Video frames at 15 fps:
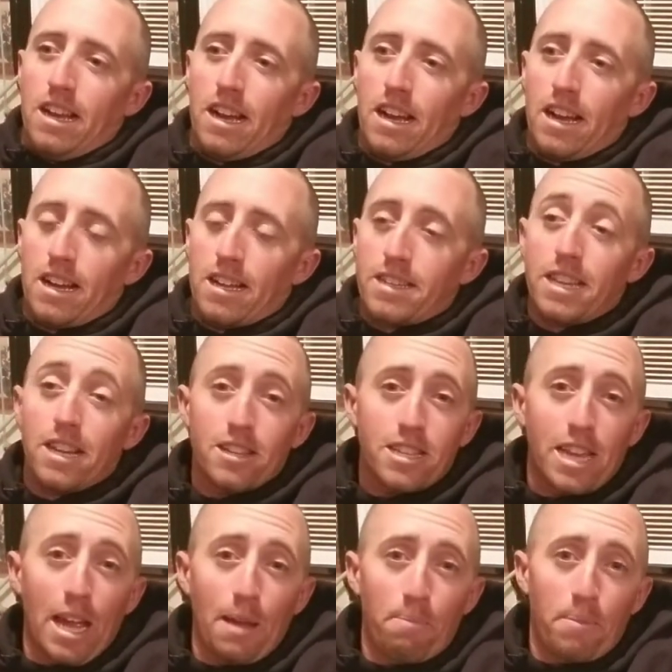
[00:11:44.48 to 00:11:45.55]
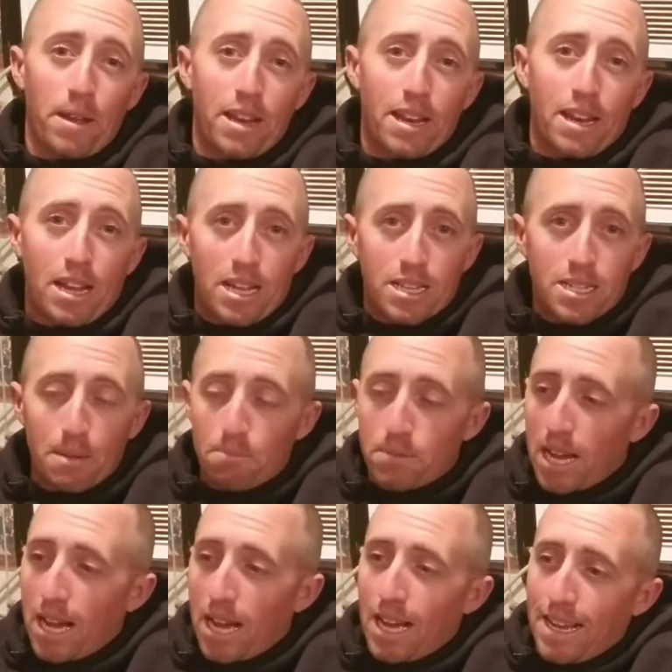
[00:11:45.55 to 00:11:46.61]
uh, duct tape and uh, zip
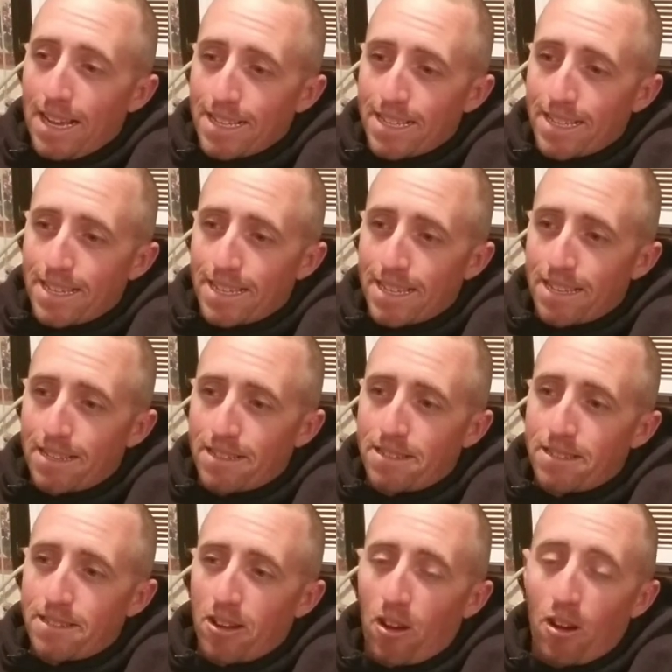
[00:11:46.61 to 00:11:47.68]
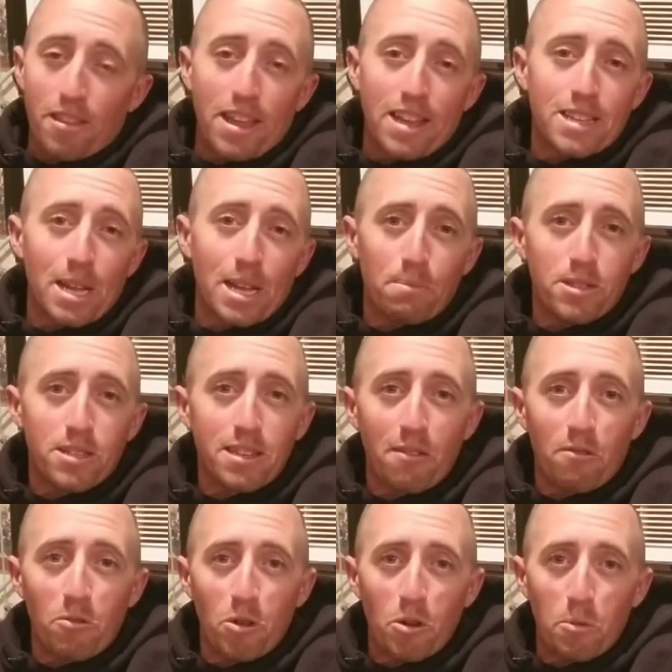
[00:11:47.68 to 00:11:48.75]
ties and all that type of
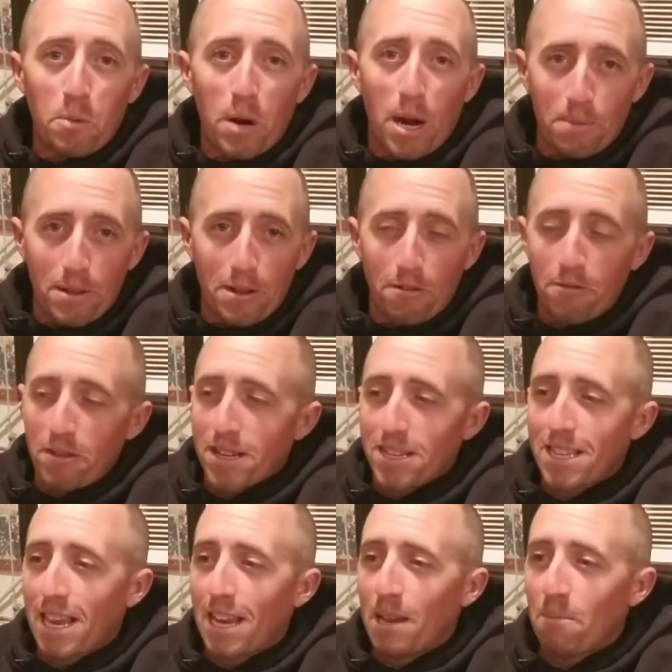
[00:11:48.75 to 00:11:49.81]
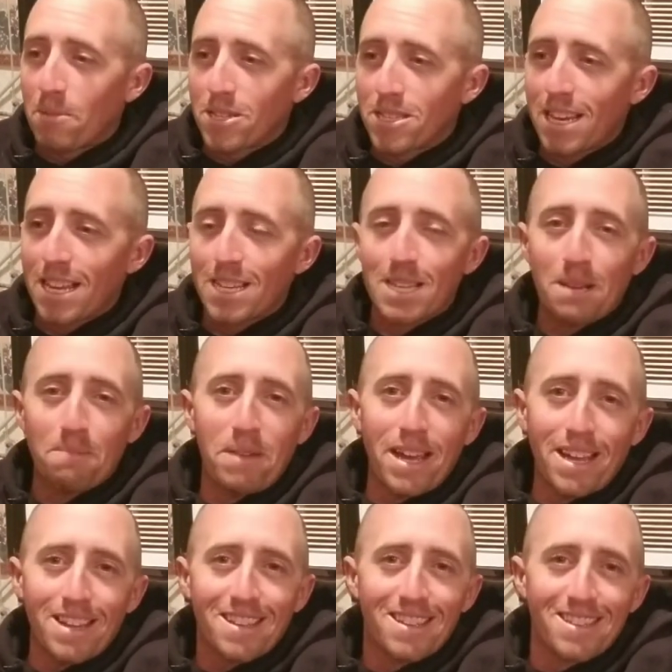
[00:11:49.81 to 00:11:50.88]
stuff will probably fix any mistakes I
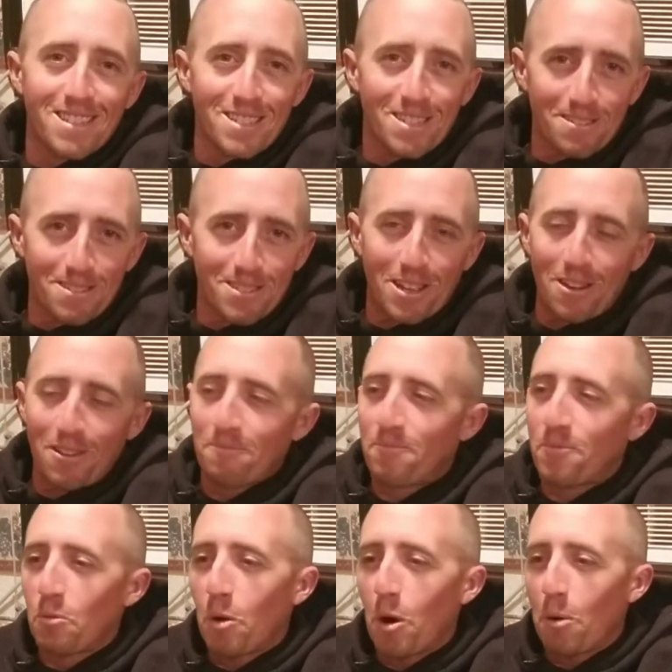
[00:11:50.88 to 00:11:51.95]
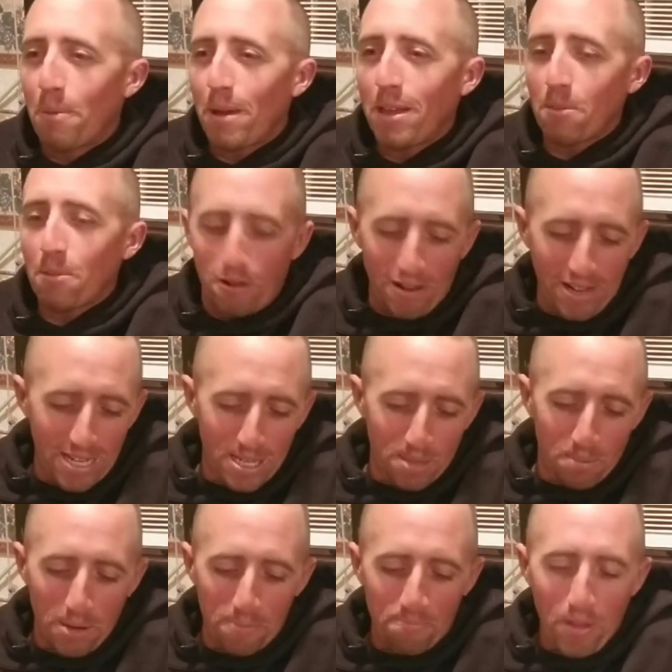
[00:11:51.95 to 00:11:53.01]
make. So, won't be the
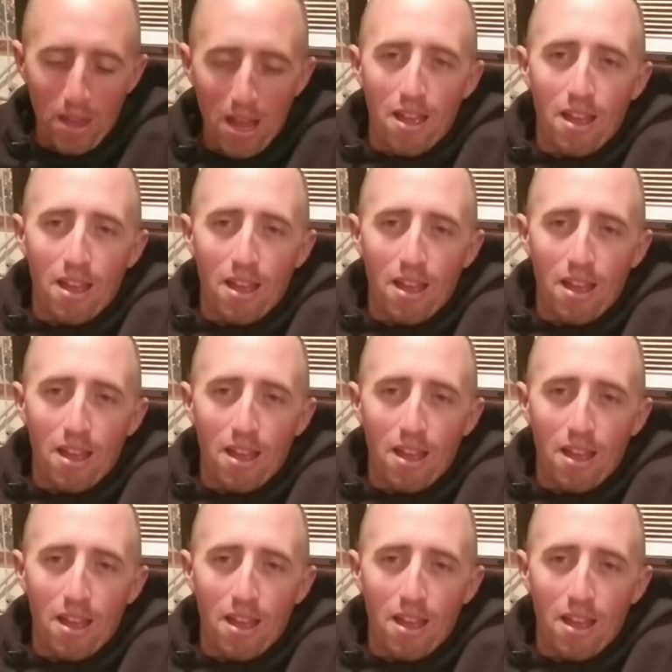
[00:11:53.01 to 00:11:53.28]
prettiest, but